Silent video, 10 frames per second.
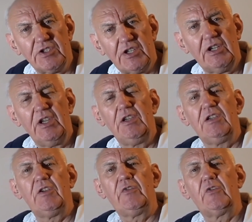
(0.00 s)
Now,
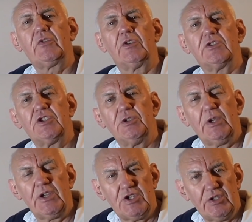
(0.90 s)
if you've got two
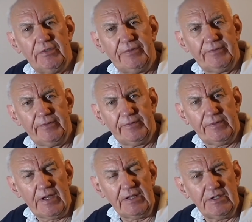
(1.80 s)
HF
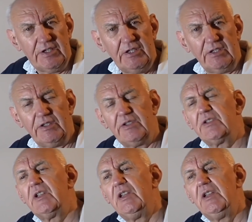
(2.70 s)
antennas,